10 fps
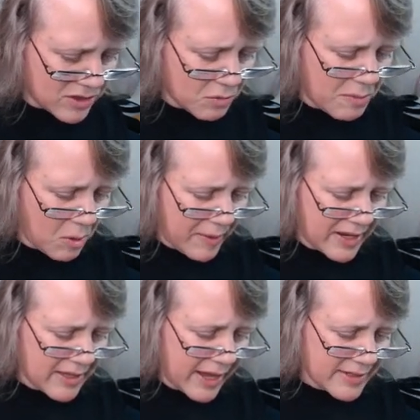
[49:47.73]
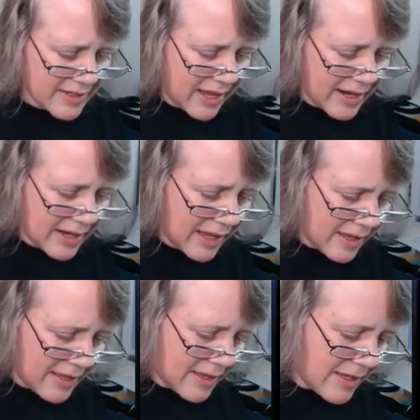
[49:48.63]
the Reaper paint line, Skydaddy.
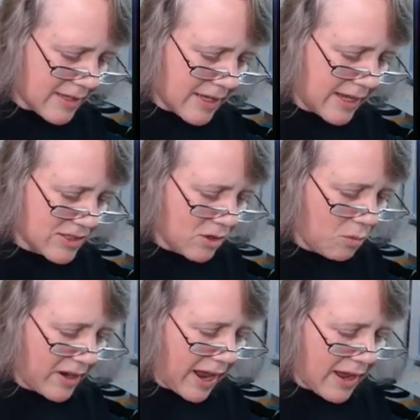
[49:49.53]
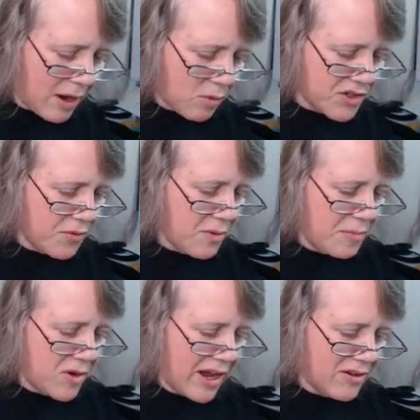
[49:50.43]
Uh, so when I, I worked for
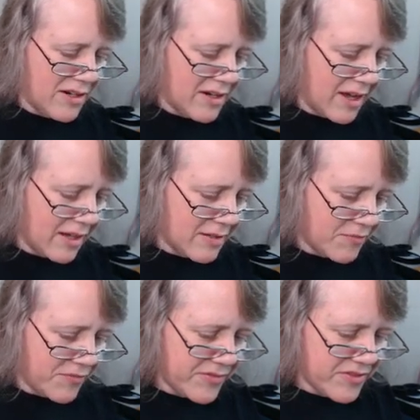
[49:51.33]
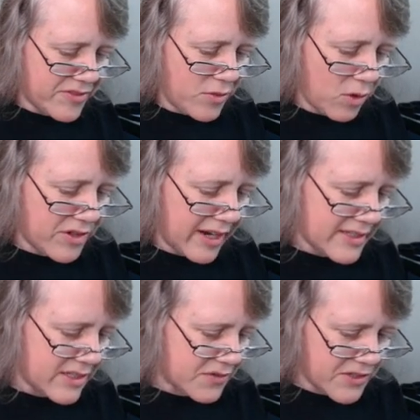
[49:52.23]
Reaper down in uh, North
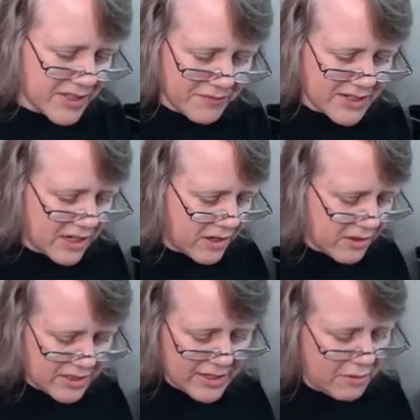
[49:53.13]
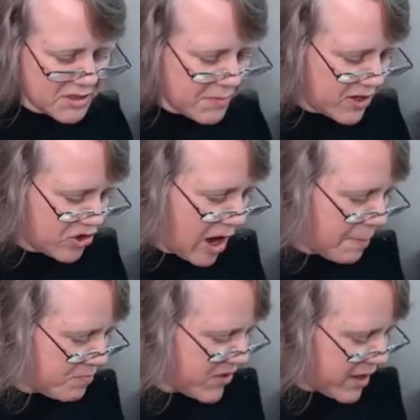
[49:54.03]
Texas for 17 years, and that was my
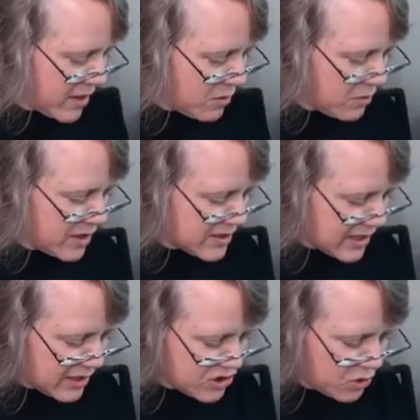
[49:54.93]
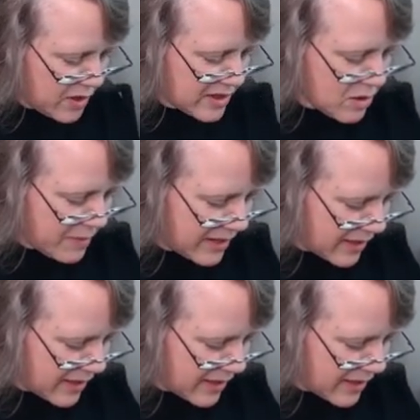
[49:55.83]
job, was uh, to create their paint